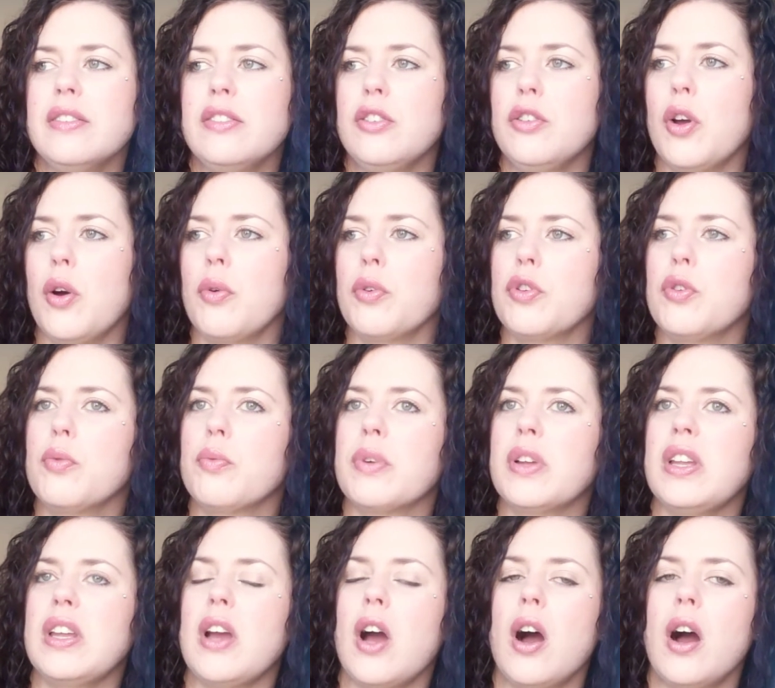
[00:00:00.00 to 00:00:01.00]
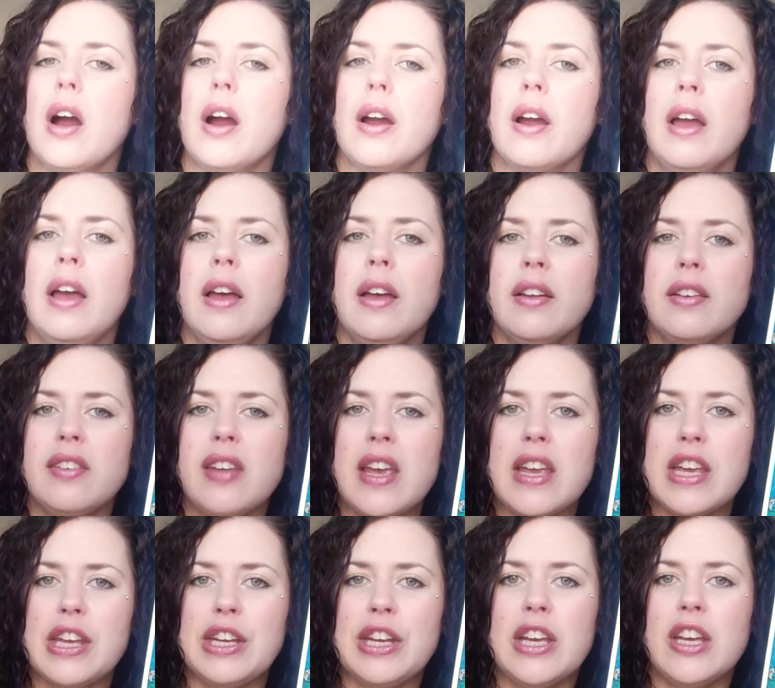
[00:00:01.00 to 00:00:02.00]
you really are
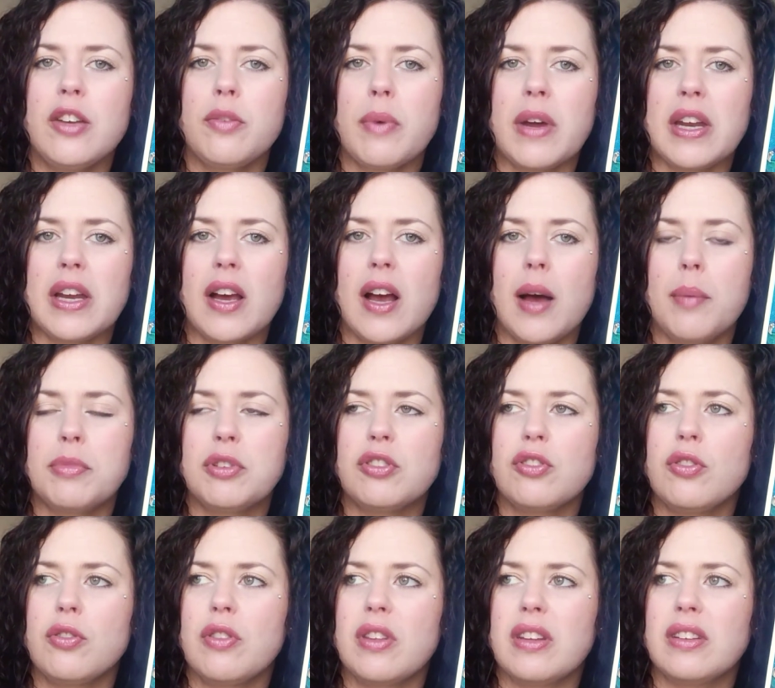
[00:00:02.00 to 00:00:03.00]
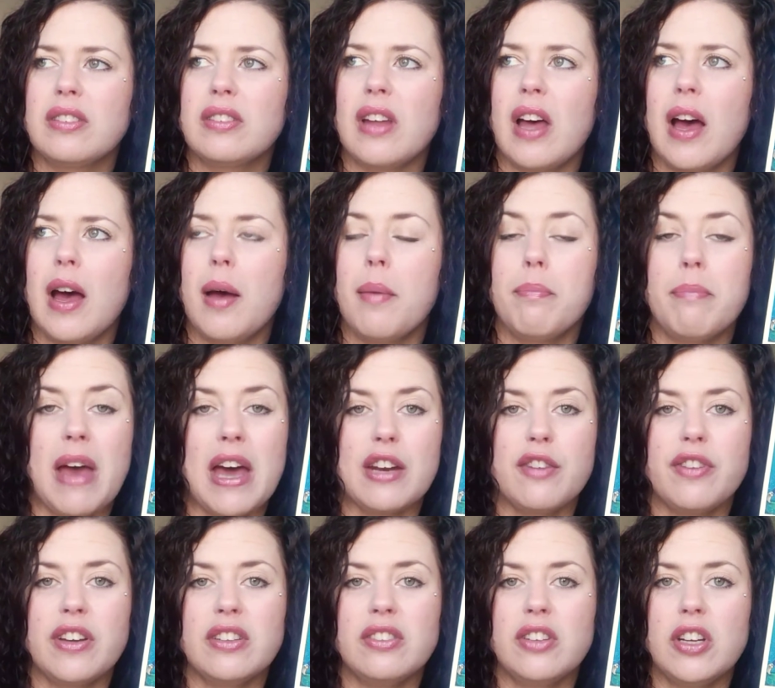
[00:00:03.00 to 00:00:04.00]
taking heed when it comes to this
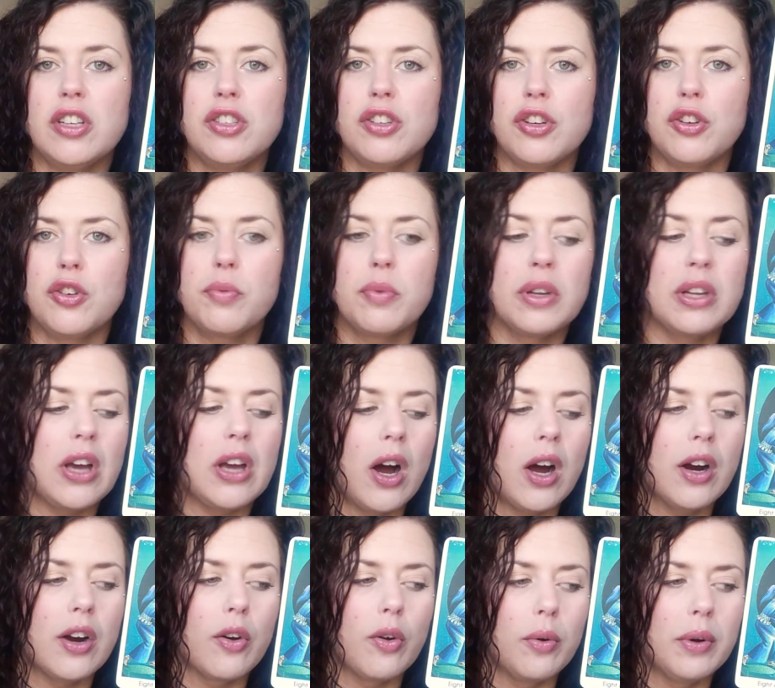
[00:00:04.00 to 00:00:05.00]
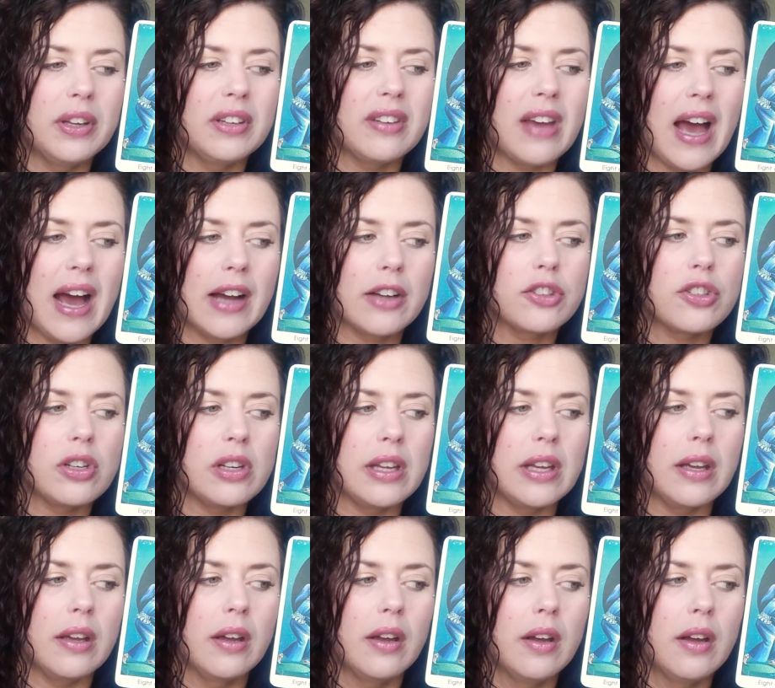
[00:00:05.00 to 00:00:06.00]
manifestation. You really are going to
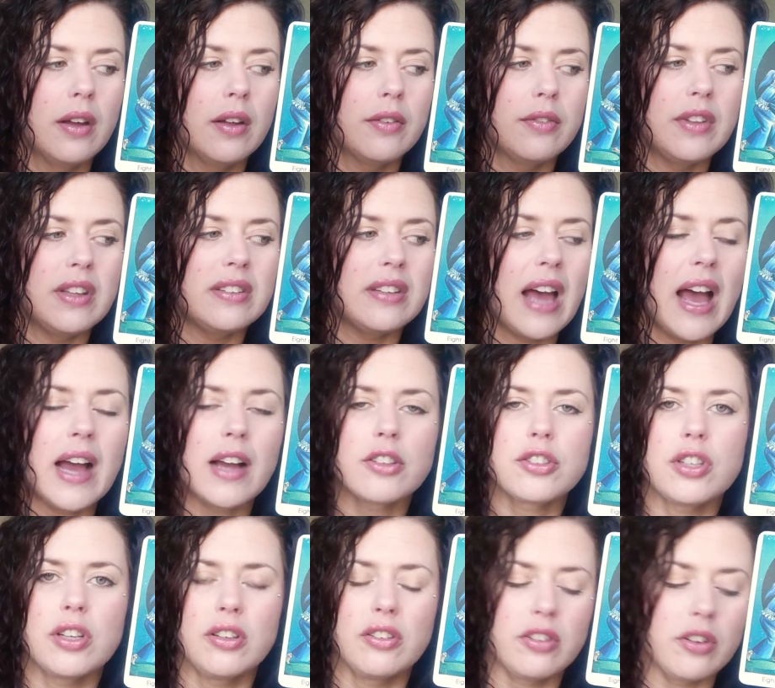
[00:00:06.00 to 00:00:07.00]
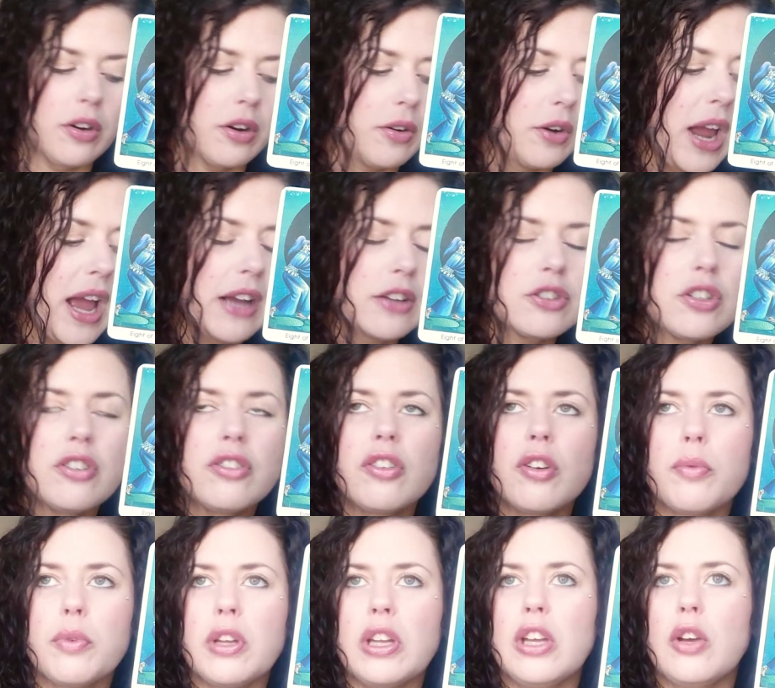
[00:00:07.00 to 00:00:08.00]
actually, these actions
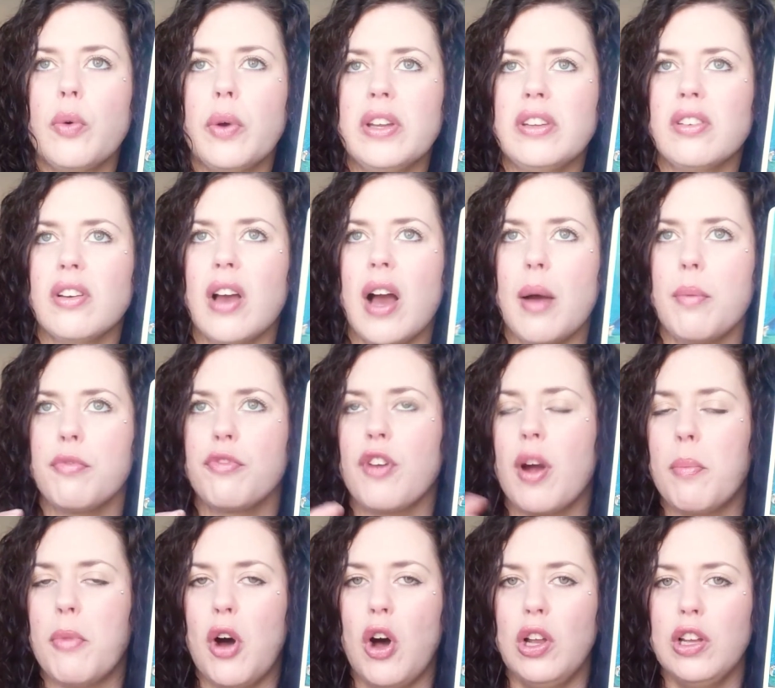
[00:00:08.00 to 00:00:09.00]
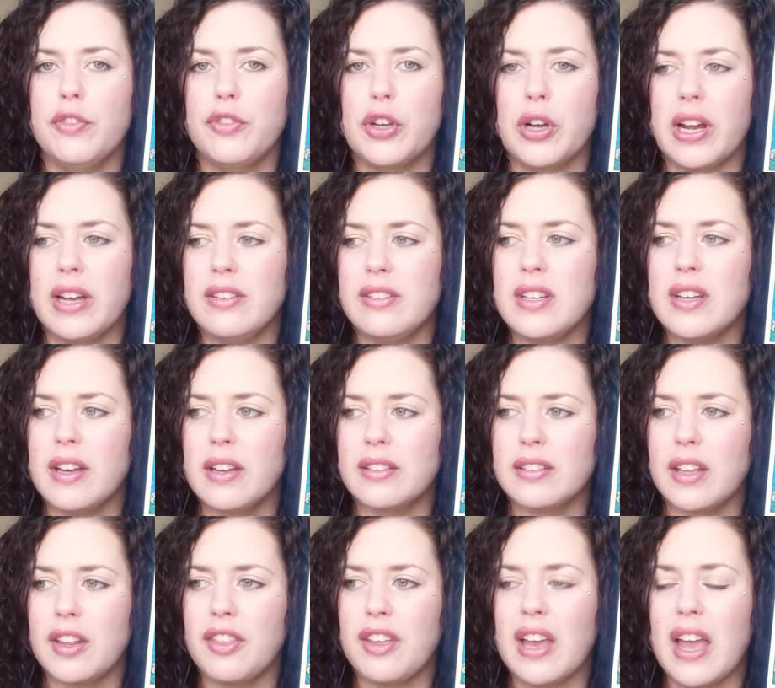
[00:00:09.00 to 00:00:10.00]
are really going to come from all of your ideas.
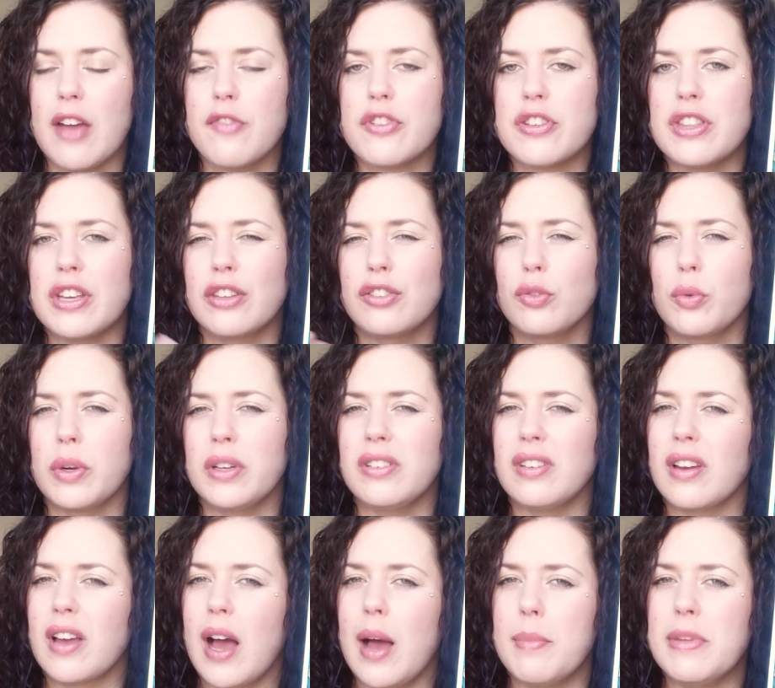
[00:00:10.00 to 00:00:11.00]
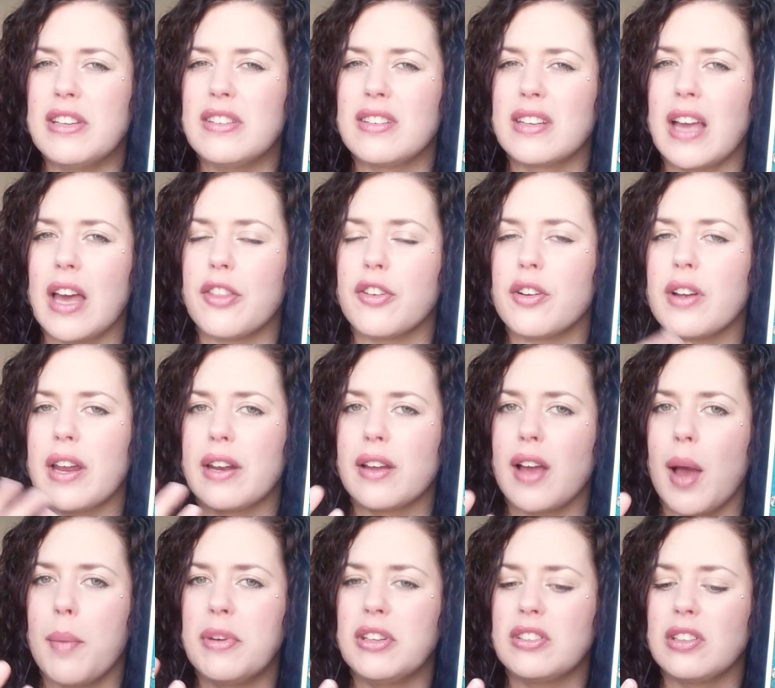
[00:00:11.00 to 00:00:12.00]
I think everything's going to come in together and
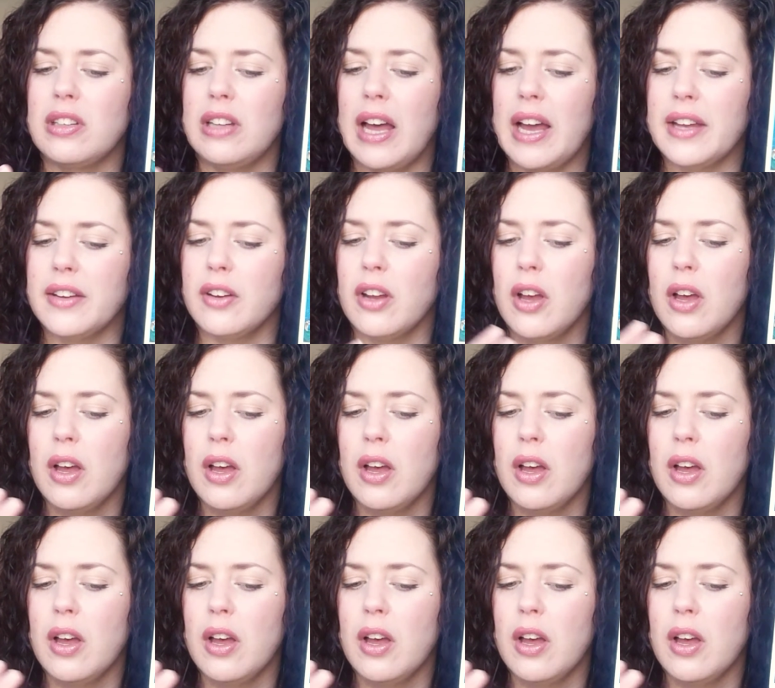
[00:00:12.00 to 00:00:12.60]
come into line.